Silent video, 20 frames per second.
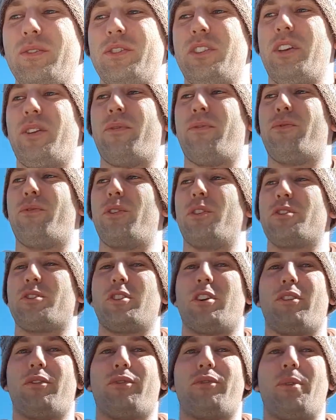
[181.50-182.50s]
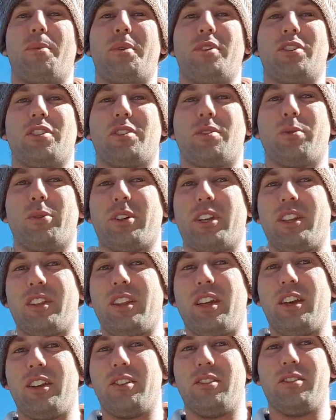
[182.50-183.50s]
say, first off, I mean, just look at
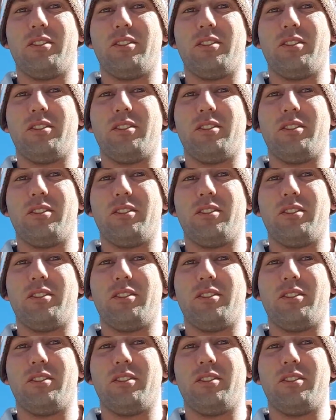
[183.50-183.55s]
that